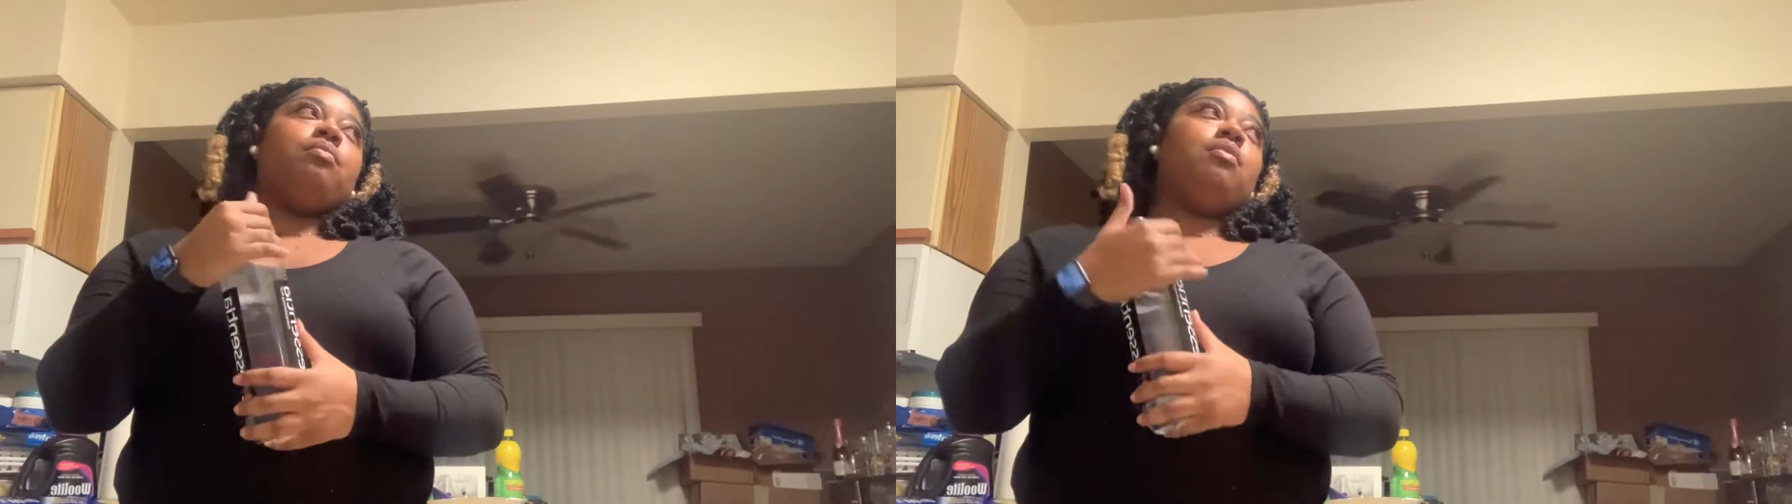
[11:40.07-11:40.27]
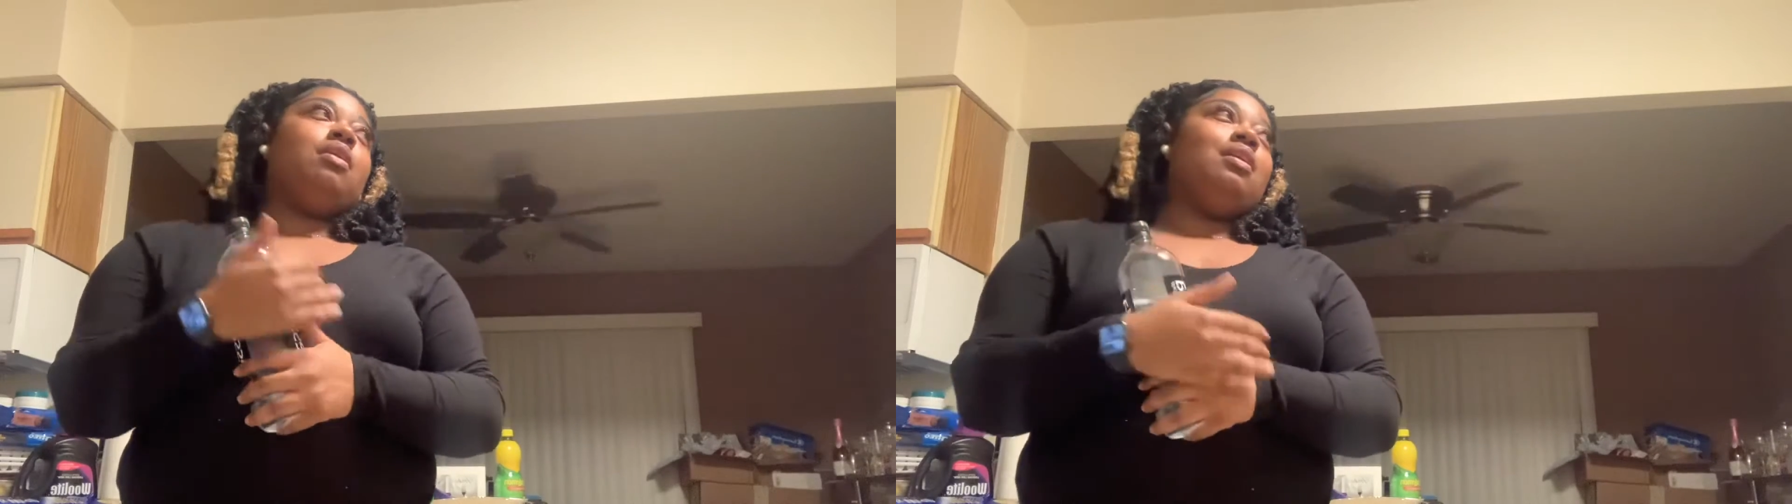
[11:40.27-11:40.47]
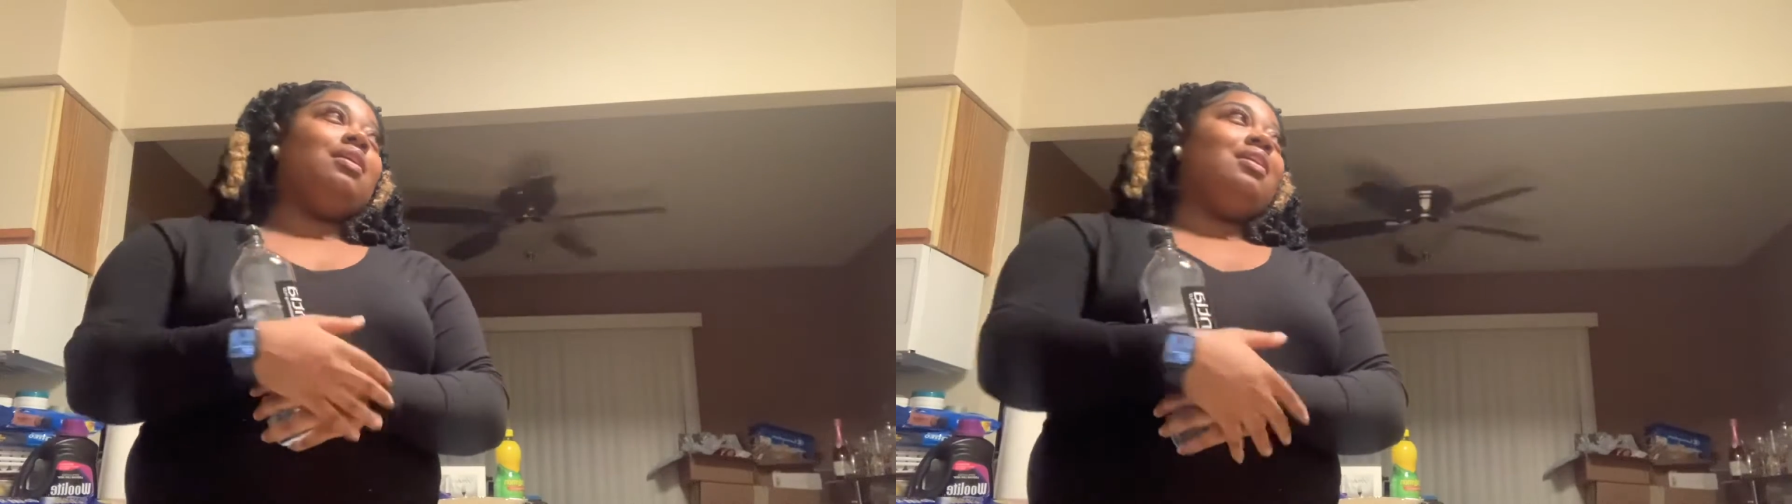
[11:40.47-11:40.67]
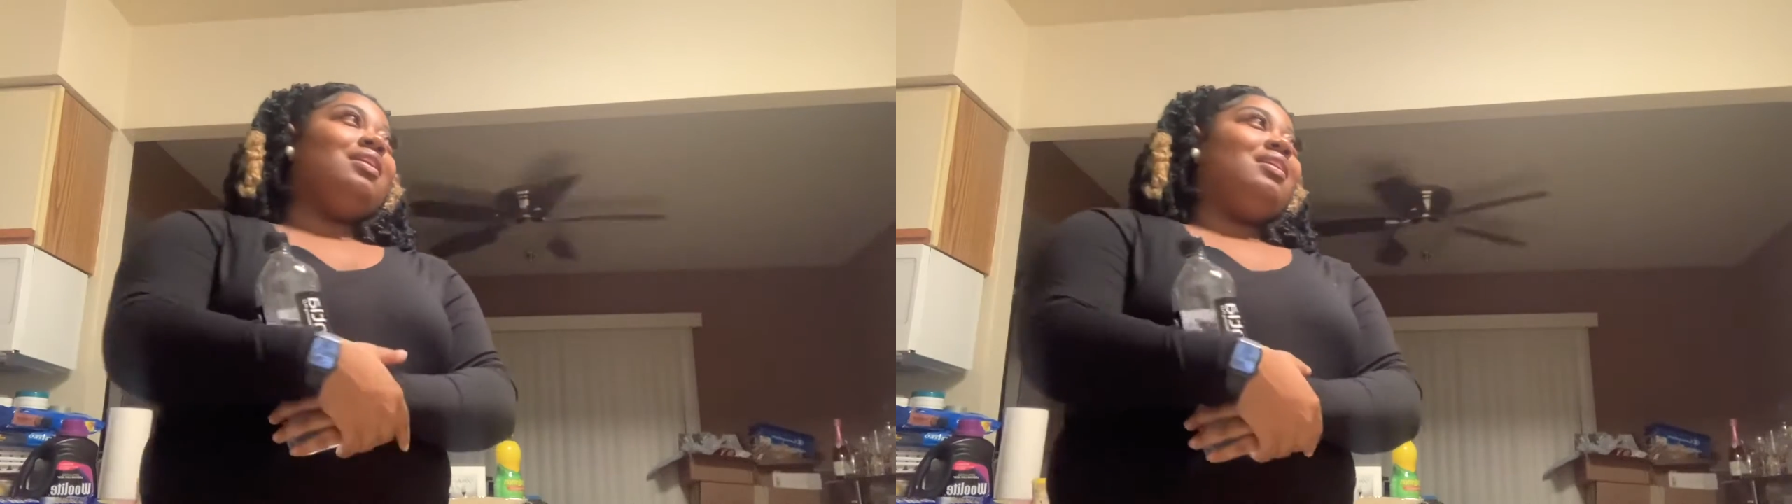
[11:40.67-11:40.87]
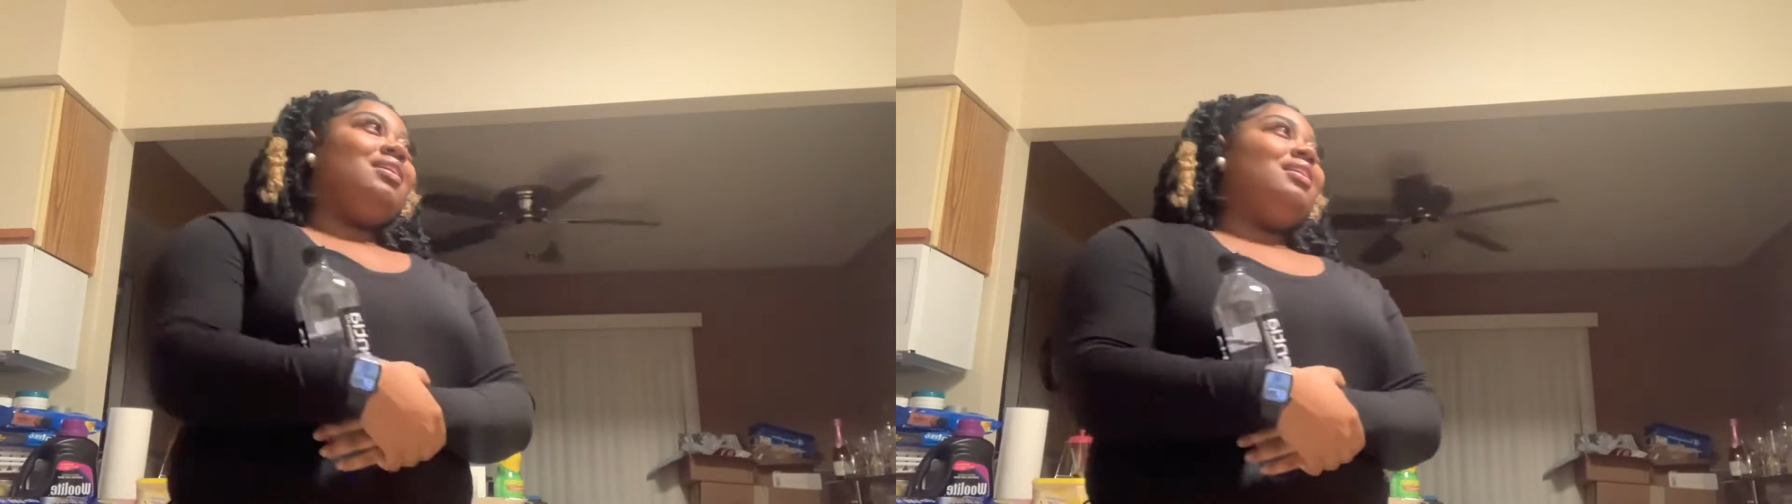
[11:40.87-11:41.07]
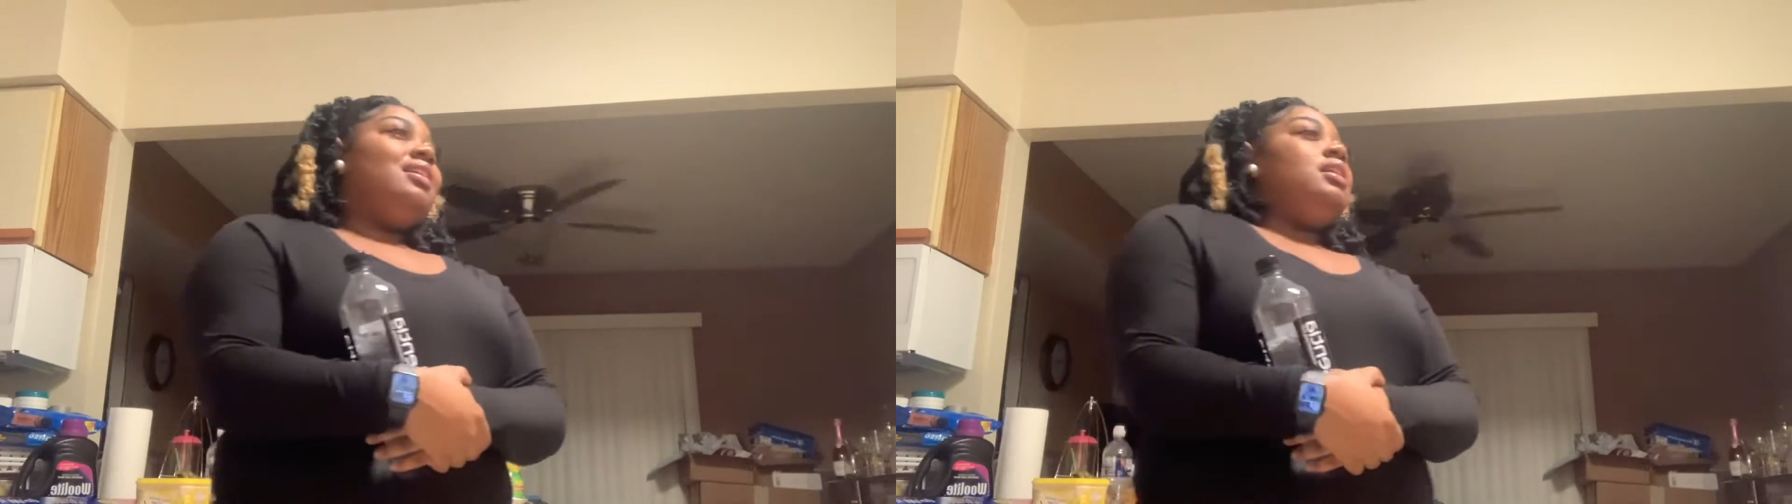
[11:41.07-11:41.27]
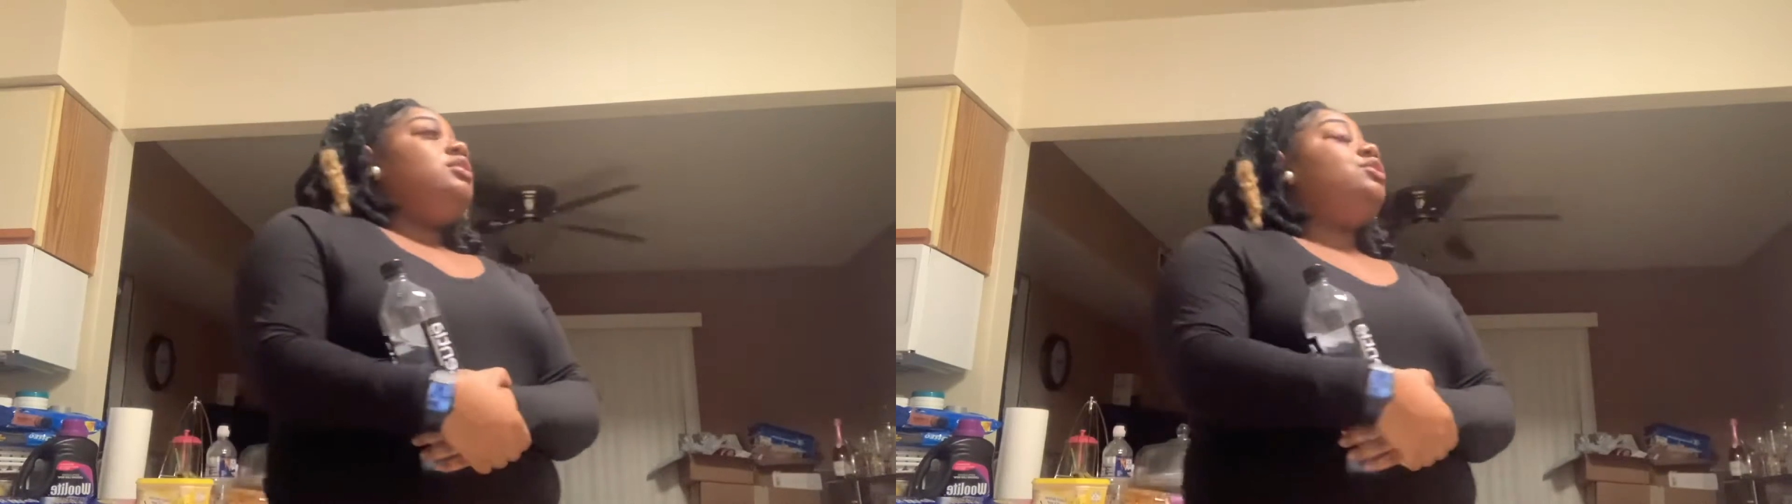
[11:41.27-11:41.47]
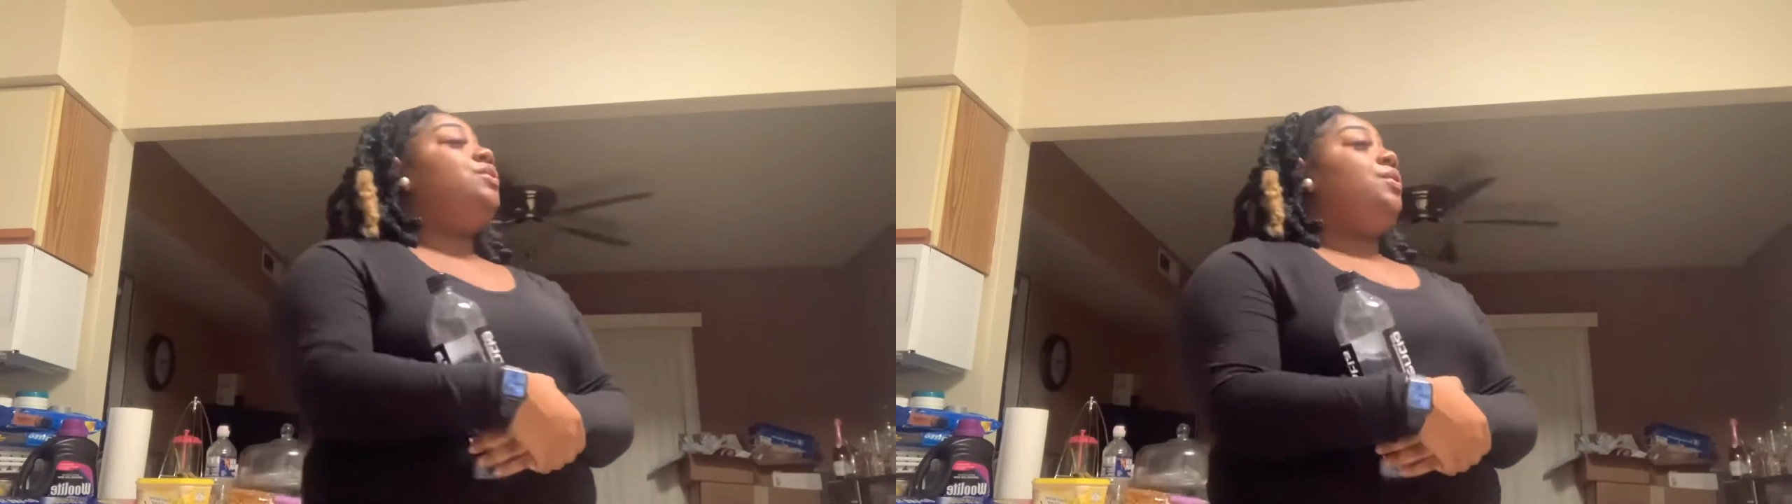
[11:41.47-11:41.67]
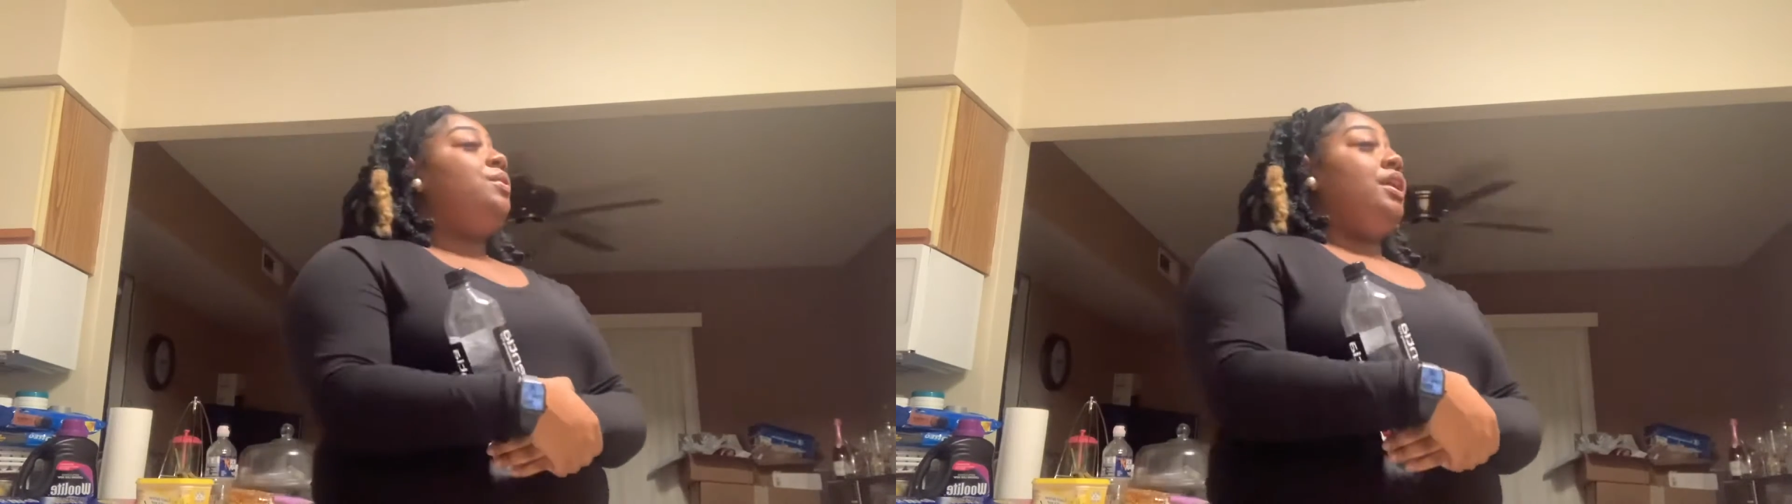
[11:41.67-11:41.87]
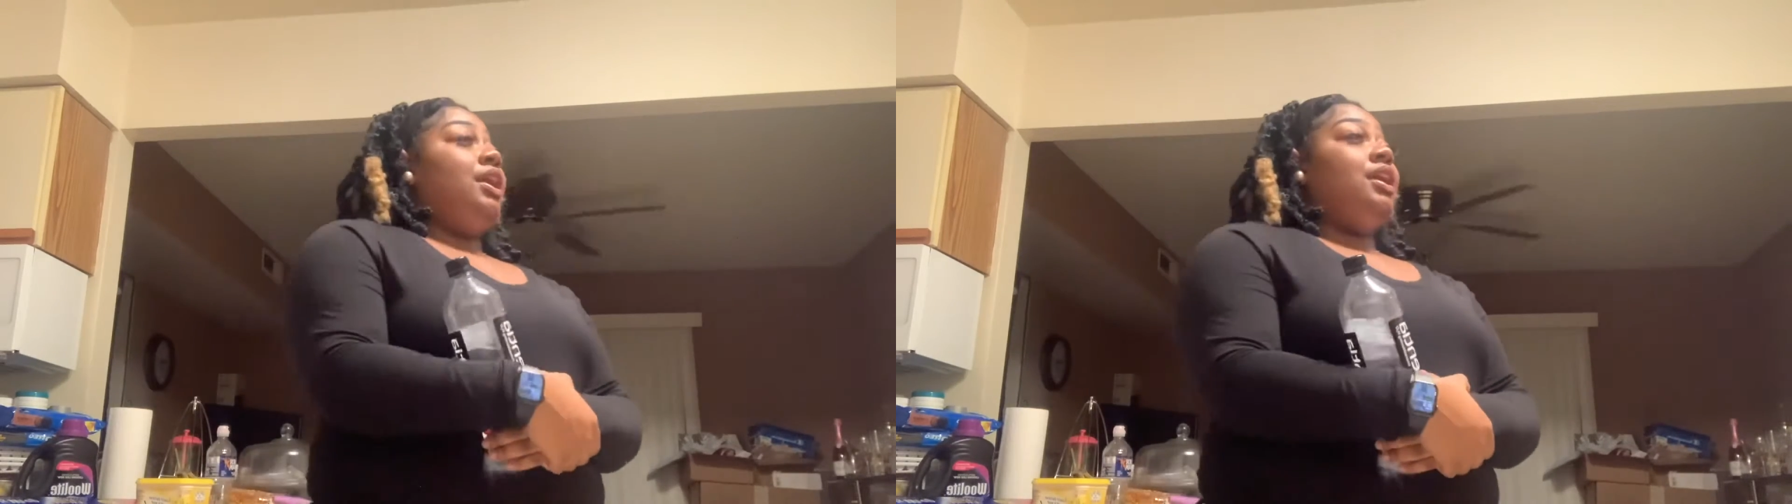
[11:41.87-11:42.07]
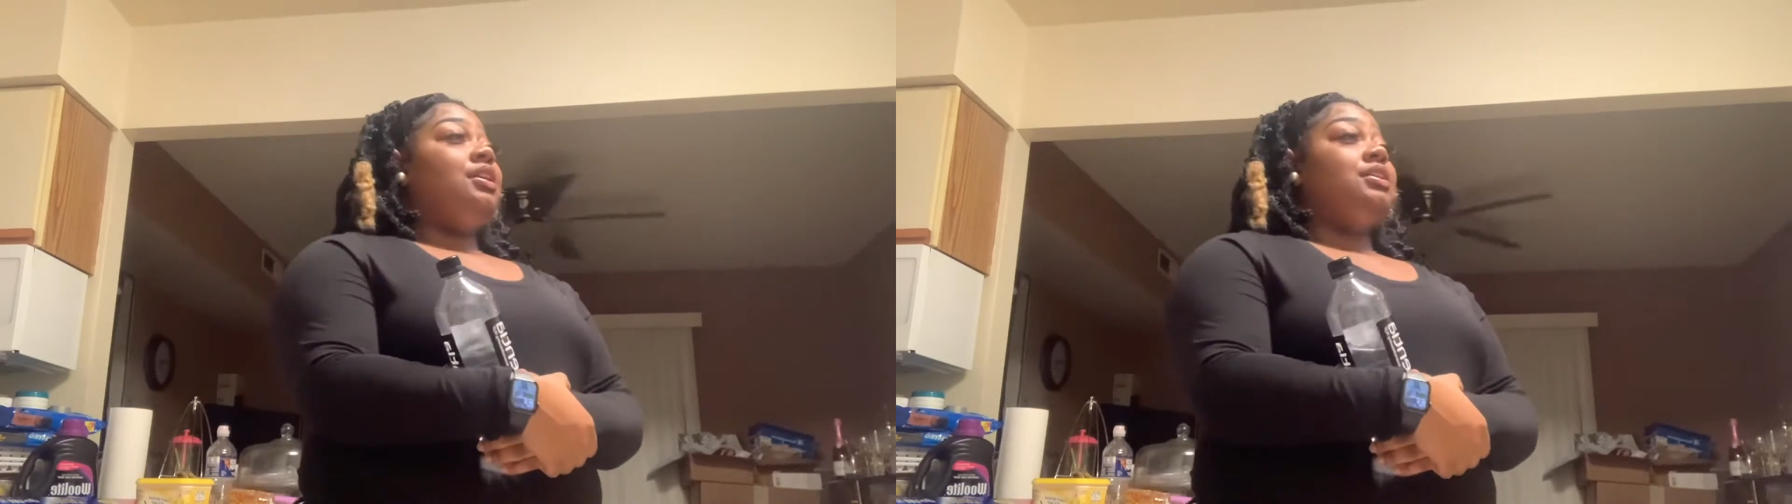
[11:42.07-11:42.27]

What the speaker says: Starting on the gloss thing. Do it.